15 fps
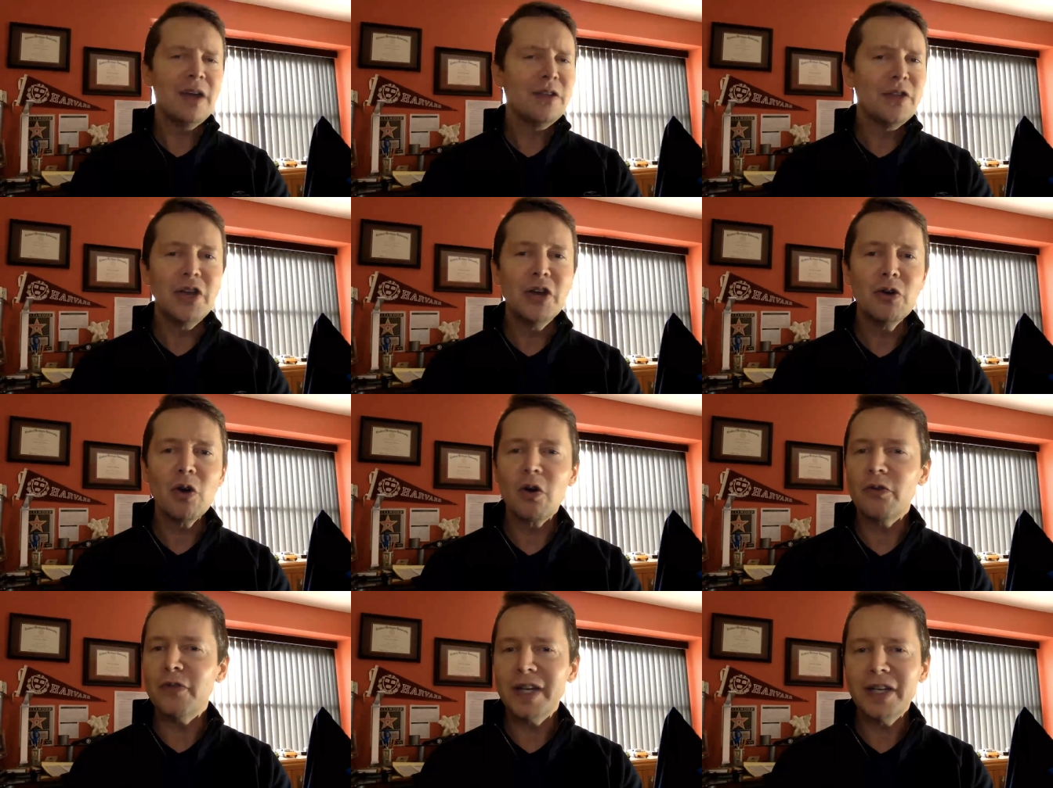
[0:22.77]
The
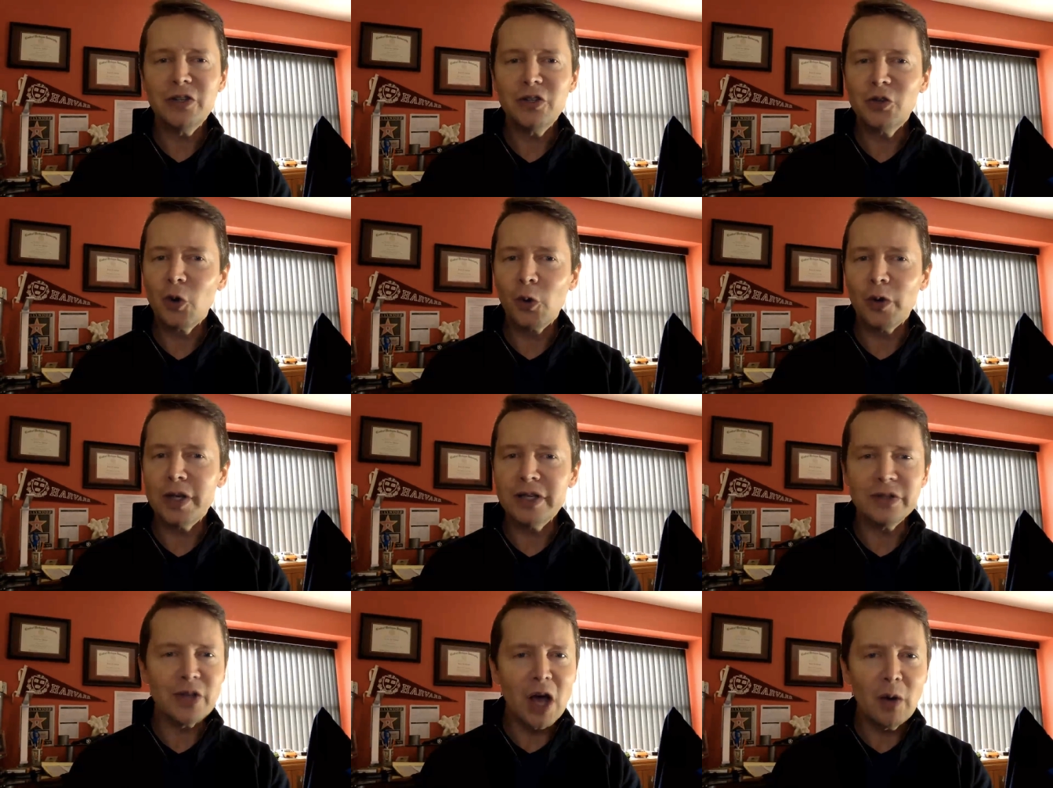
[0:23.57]
hero of any story
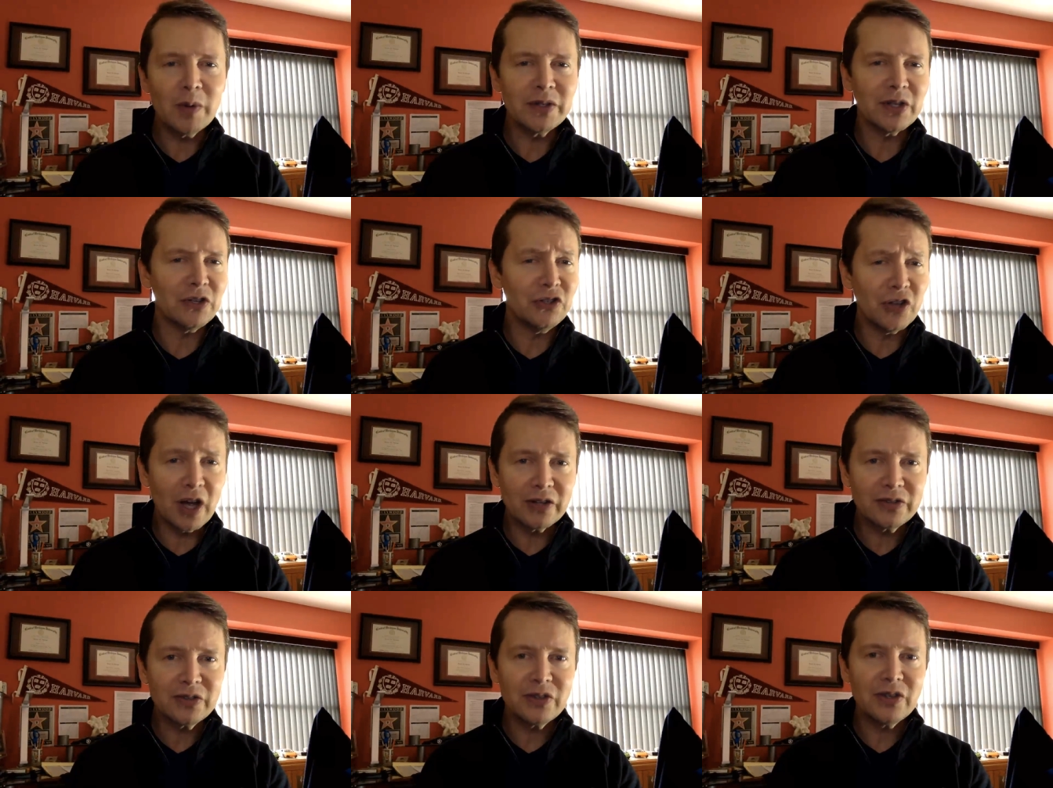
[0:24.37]
is always a
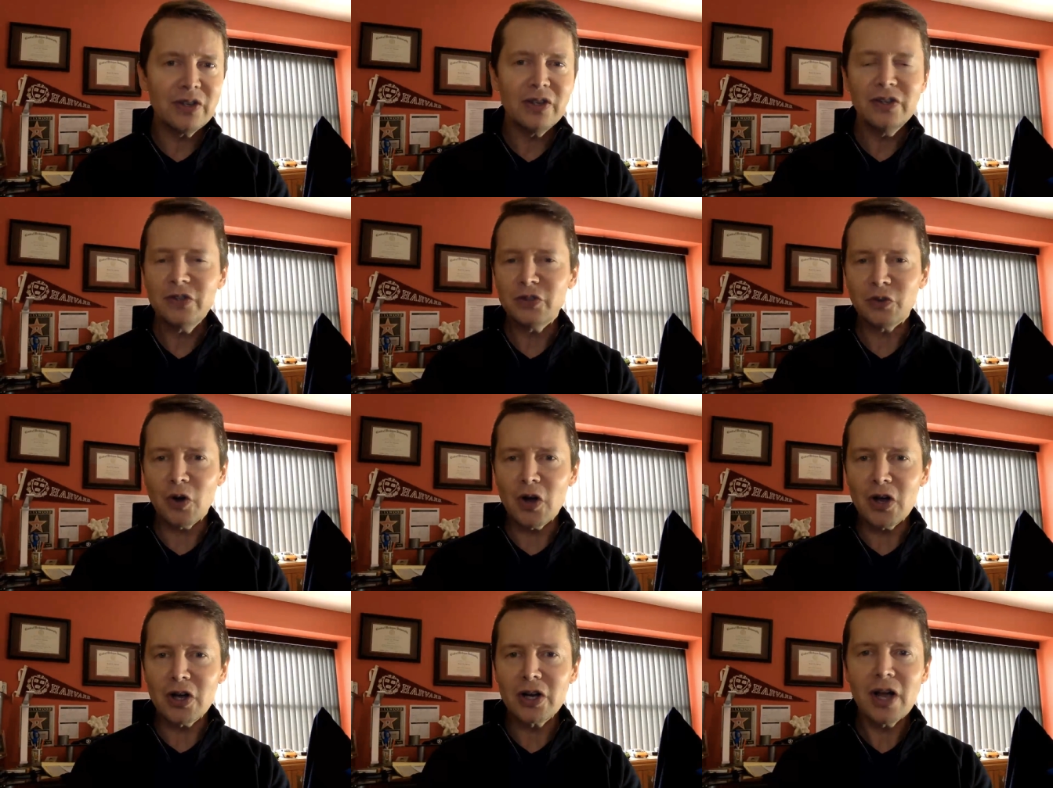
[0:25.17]
just,
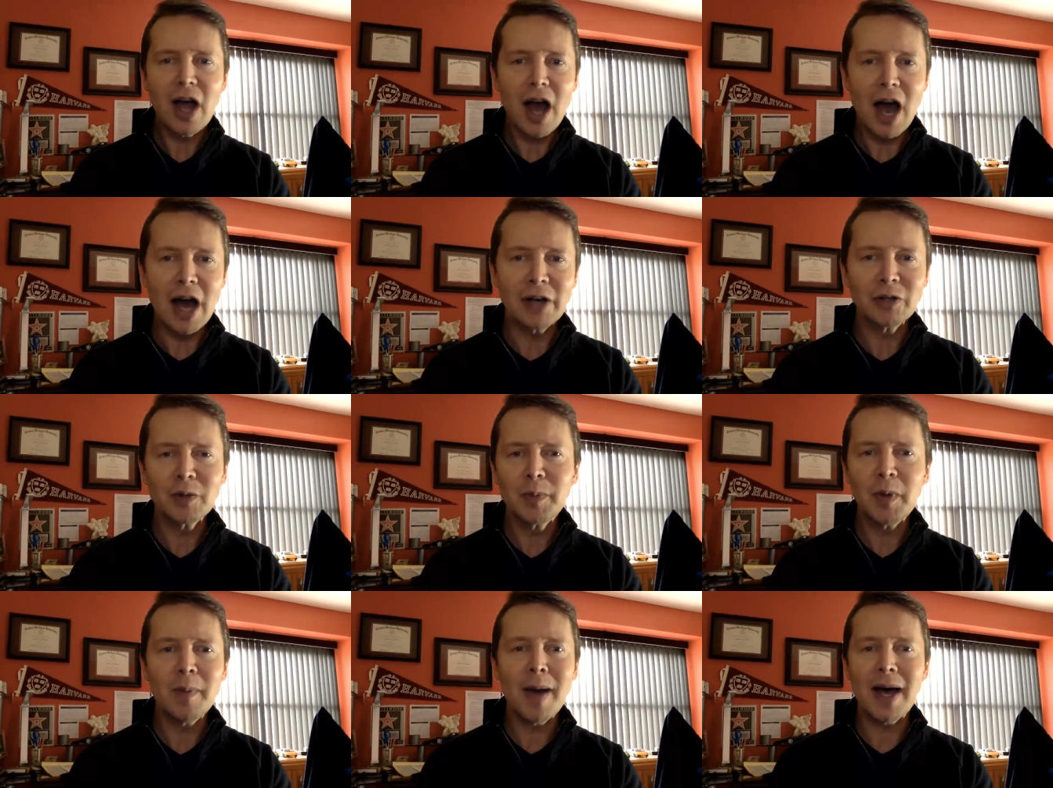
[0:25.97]
strong,
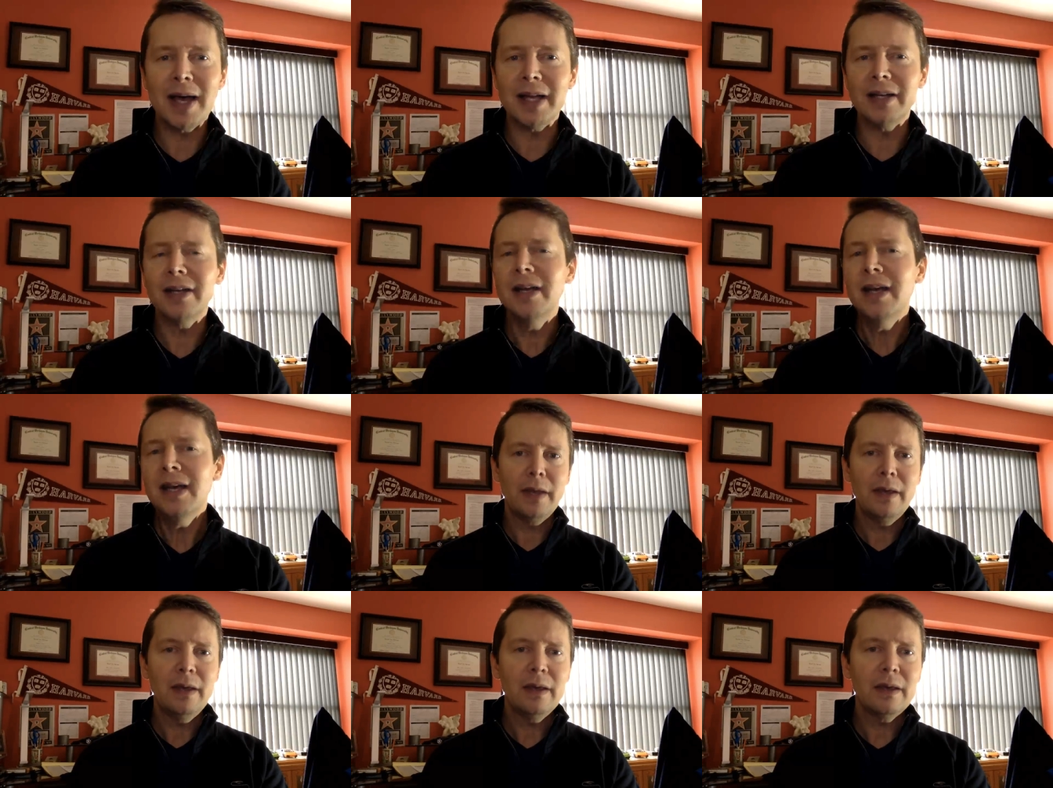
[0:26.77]
honorable mind,
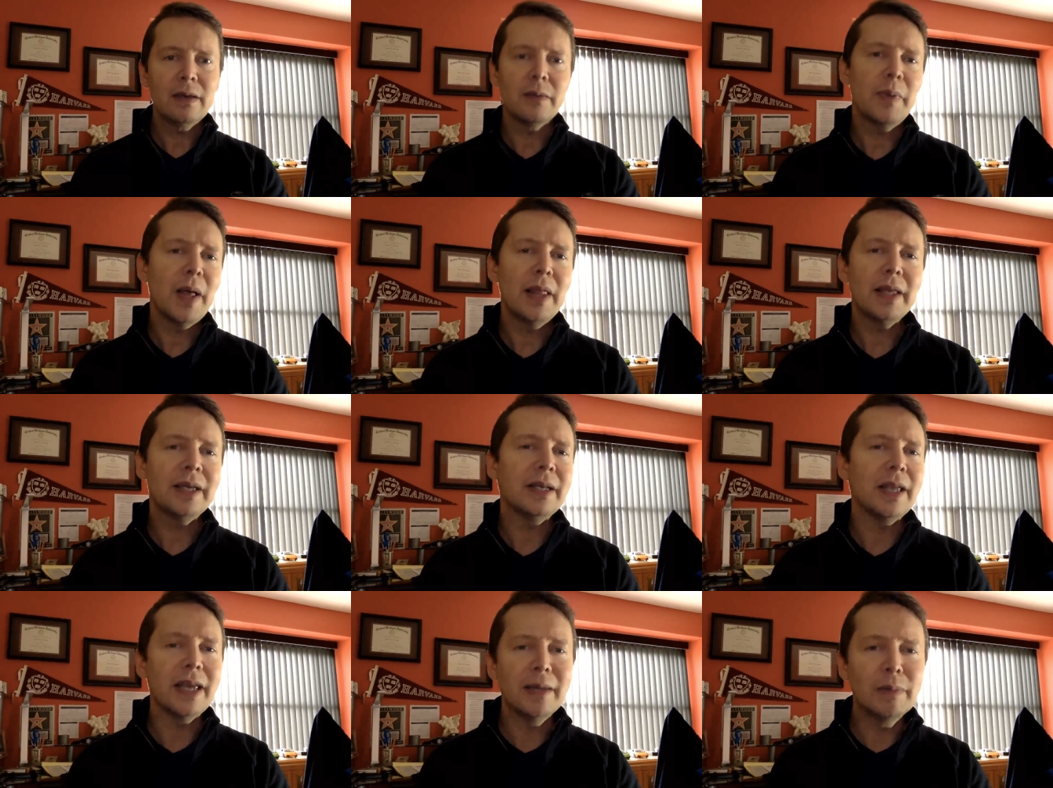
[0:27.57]
compelling
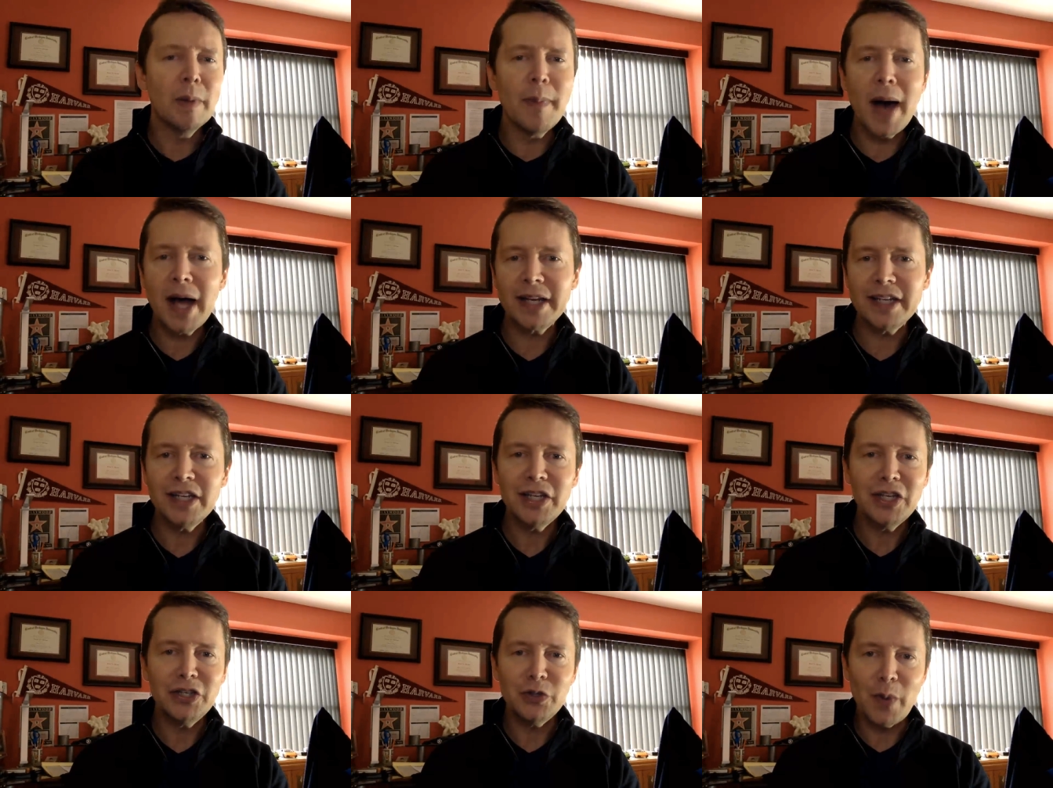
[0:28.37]
an able body
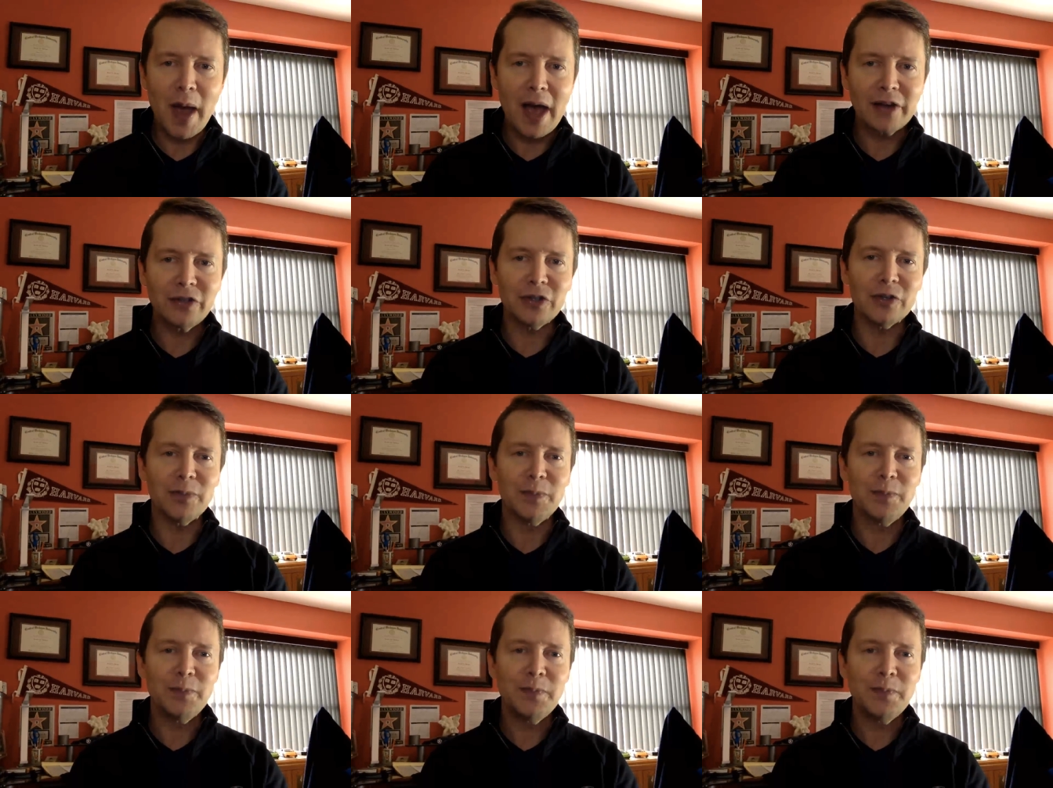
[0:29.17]
into action.